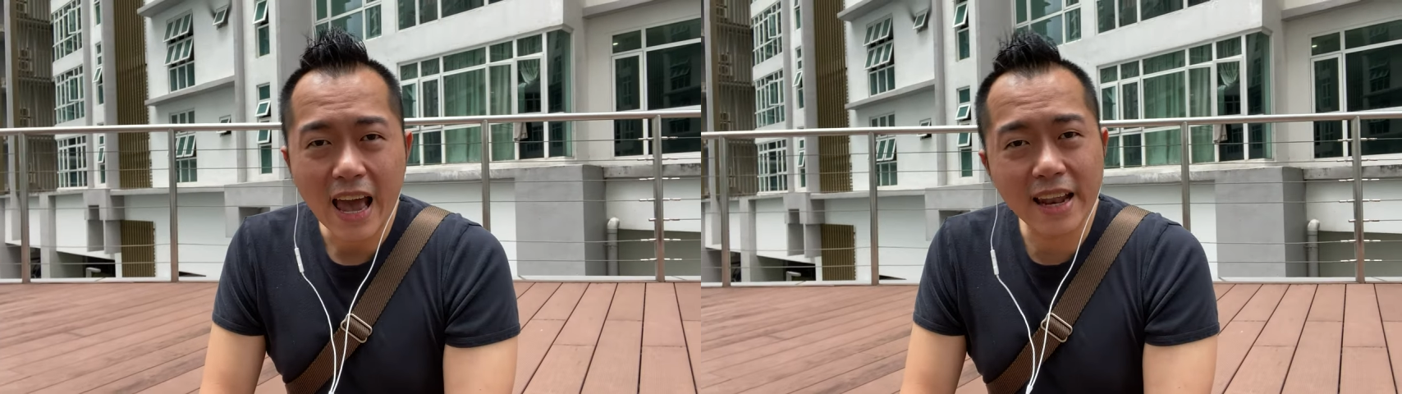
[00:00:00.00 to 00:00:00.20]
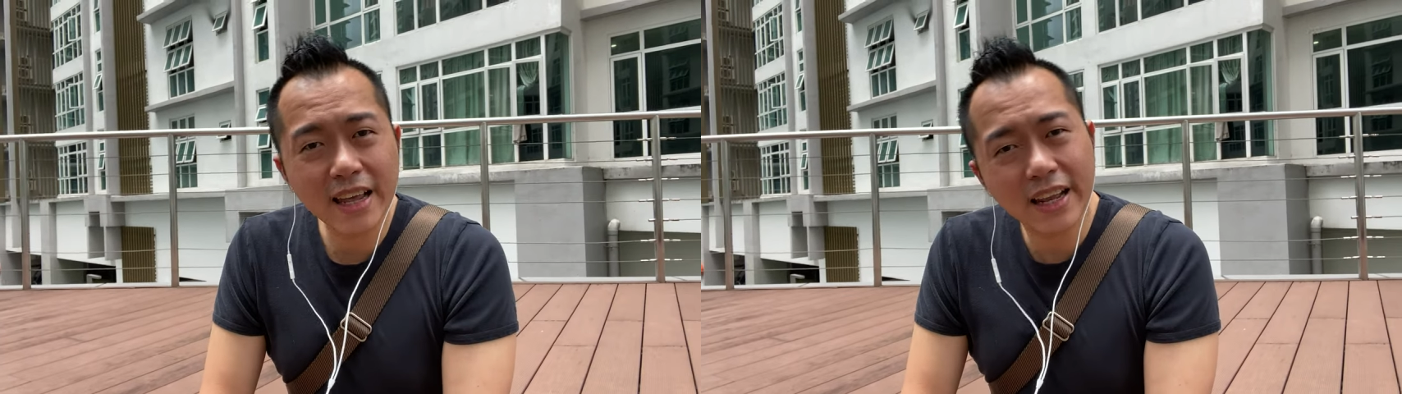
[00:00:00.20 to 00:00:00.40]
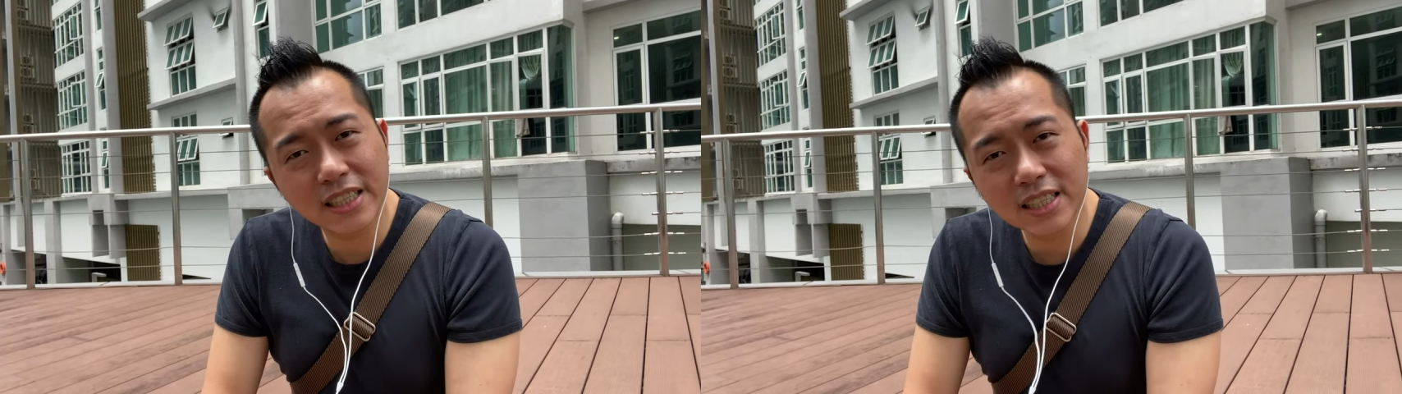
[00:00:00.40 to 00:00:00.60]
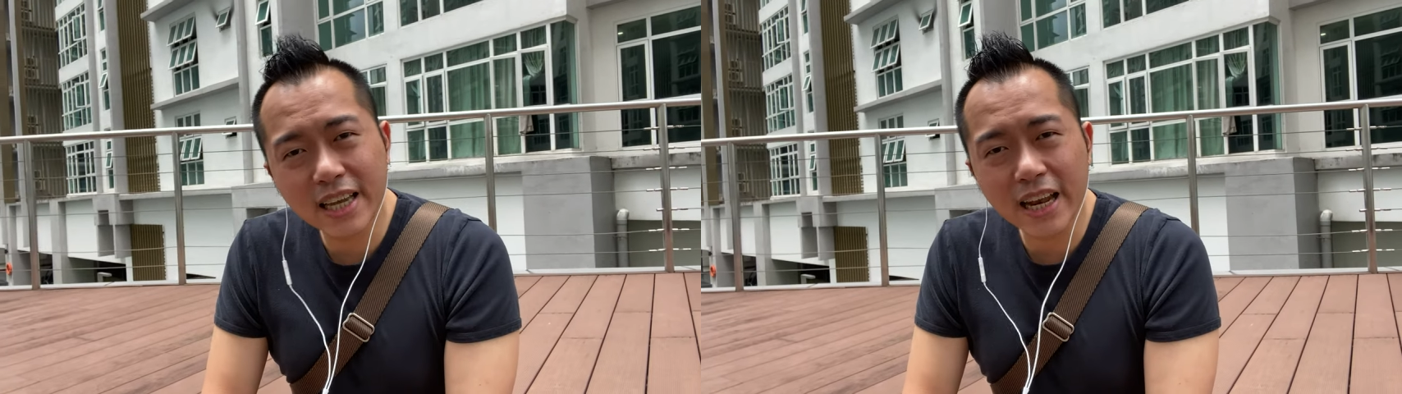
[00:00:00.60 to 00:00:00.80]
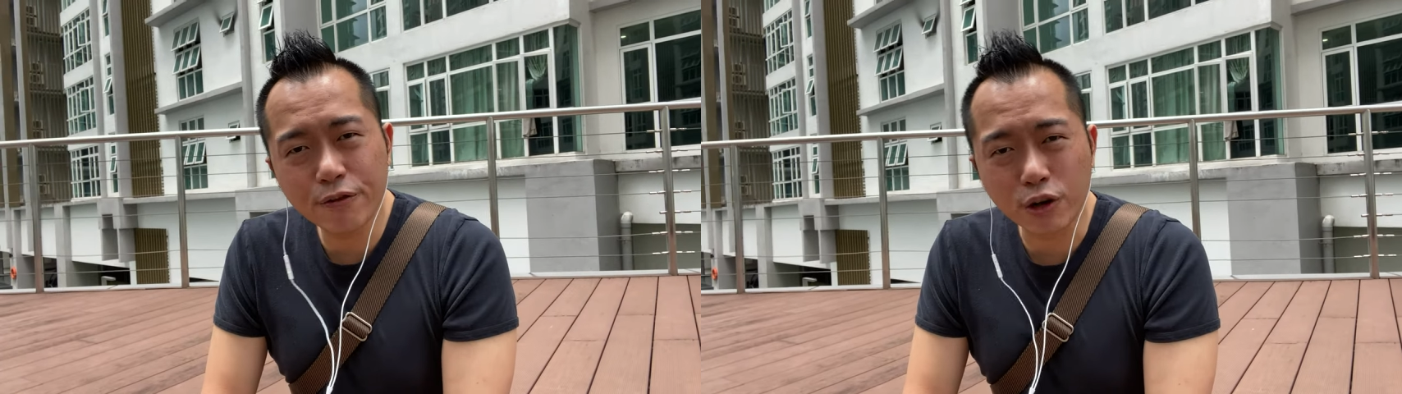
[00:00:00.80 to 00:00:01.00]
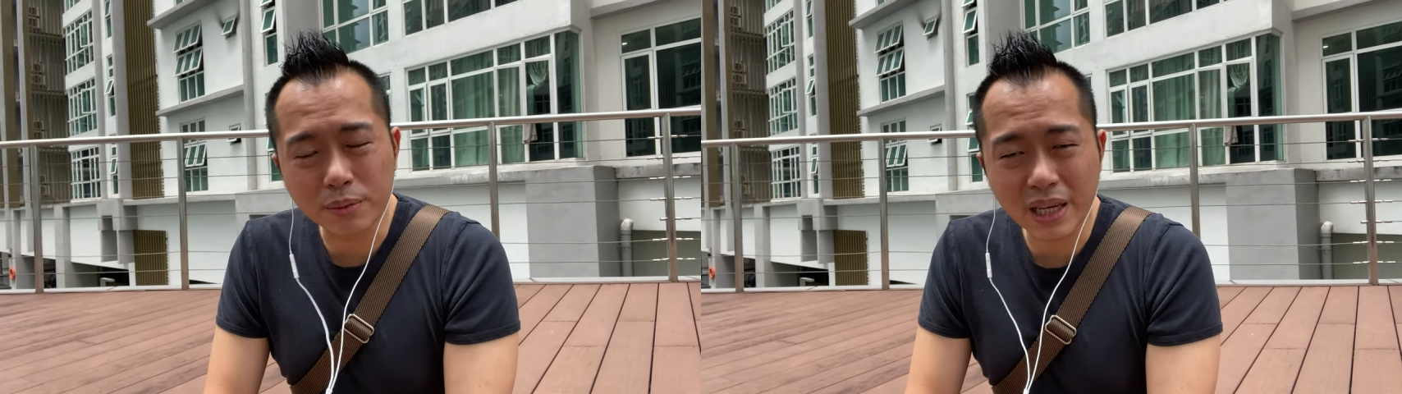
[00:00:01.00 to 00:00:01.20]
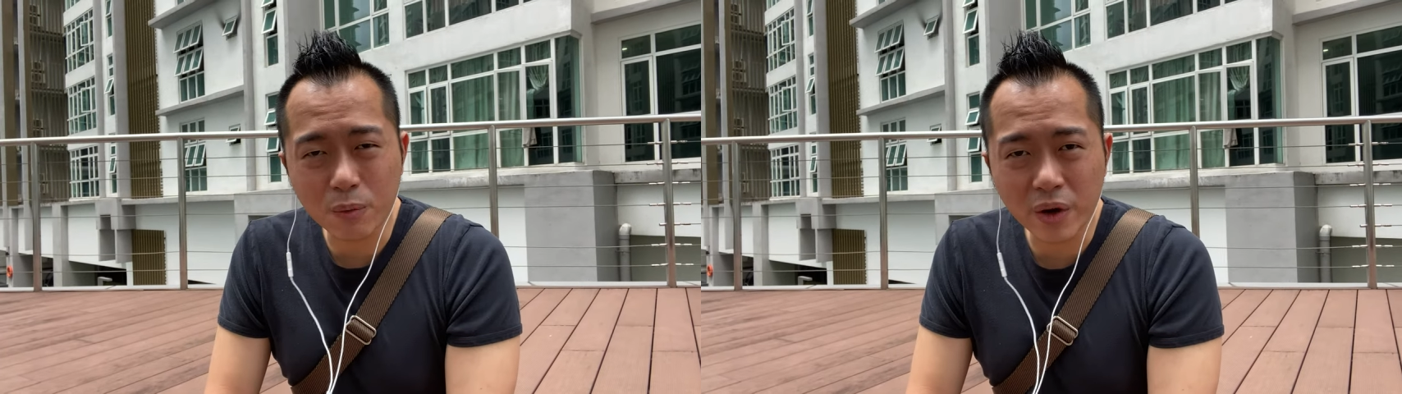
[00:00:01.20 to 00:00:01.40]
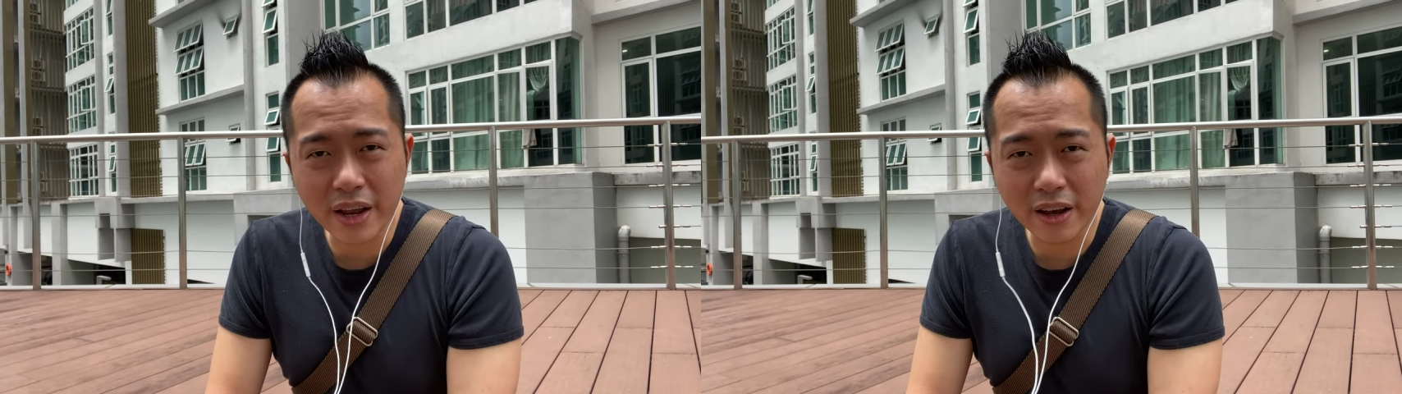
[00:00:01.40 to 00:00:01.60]
and then they just get it from
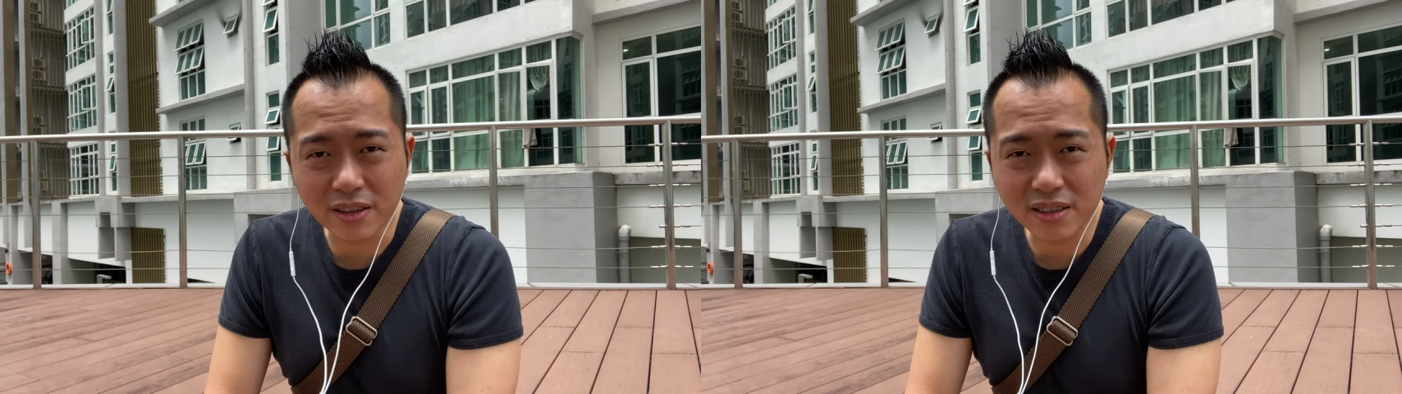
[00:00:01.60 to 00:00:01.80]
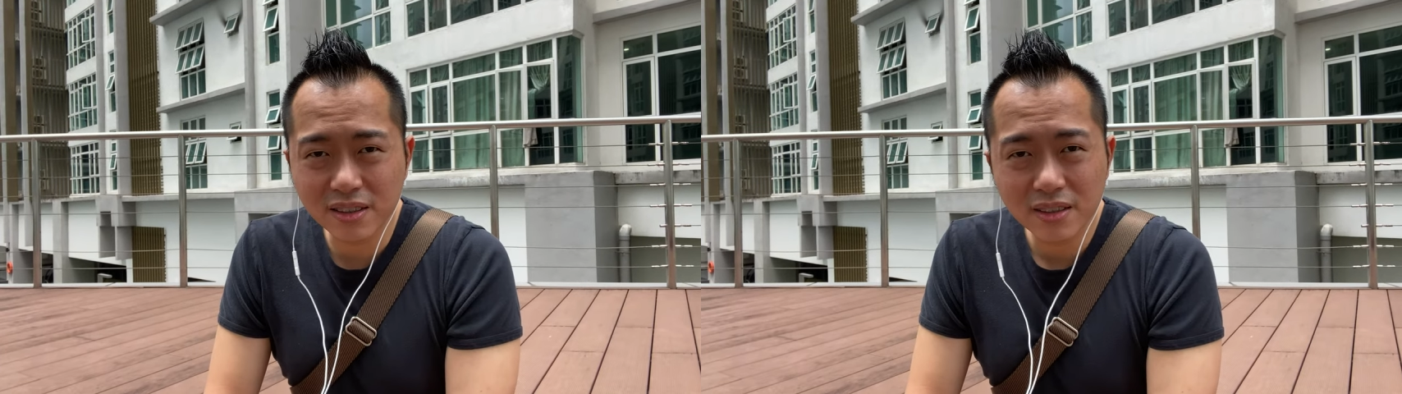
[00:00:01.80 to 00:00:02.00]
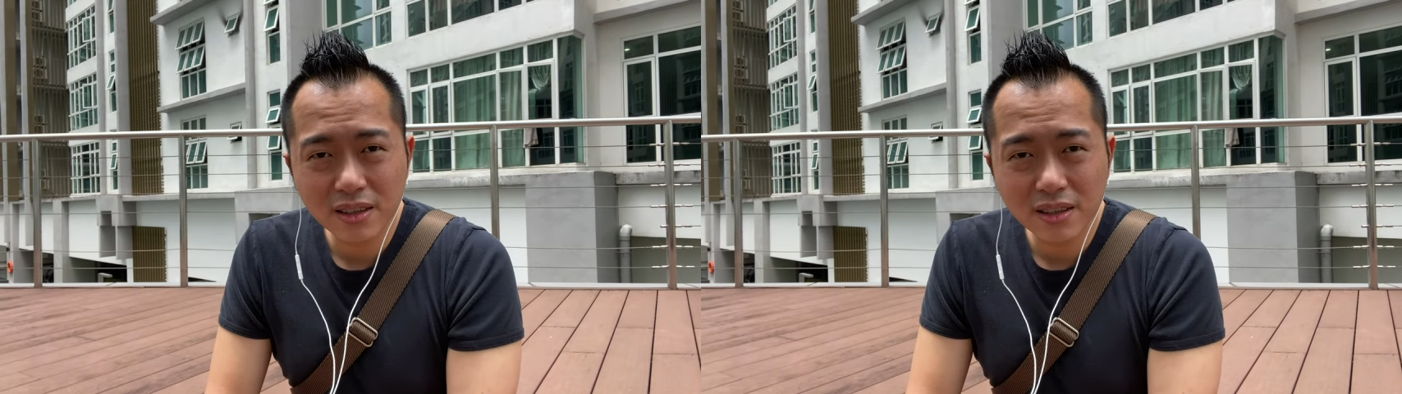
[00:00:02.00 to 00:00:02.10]
someone else.